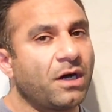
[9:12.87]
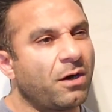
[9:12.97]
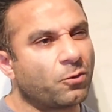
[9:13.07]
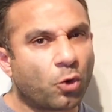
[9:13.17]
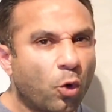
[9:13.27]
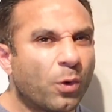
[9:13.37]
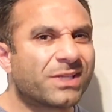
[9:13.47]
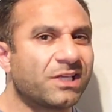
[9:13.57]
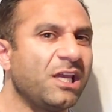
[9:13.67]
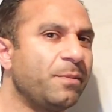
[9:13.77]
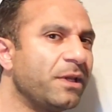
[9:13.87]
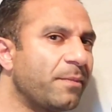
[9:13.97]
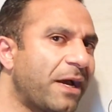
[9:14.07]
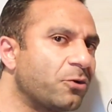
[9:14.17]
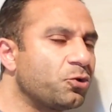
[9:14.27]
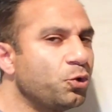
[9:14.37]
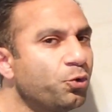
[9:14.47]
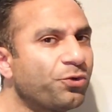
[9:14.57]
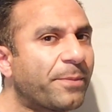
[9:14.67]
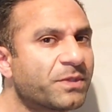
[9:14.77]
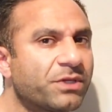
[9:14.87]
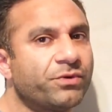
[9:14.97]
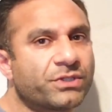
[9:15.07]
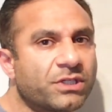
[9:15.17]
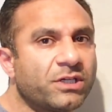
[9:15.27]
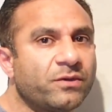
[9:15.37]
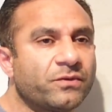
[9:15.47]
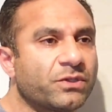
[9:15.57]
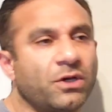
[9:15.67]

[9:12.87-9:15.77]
I would always keep in about 2 reps in reserve.